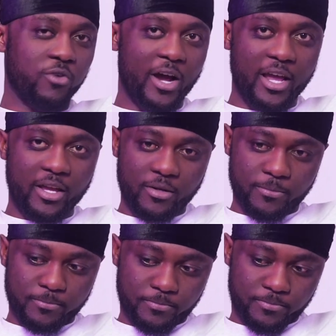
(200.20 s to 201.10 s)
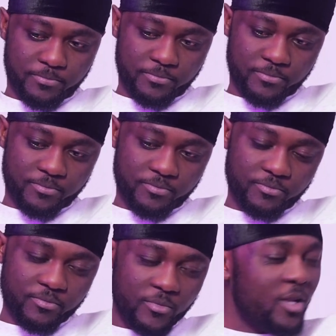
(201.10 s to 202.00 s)
Right.
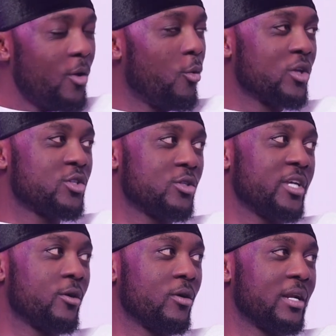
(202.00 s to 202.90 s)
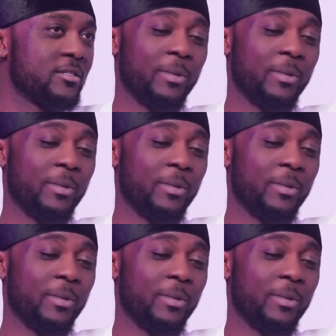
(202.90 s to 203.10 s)
What's your take on that?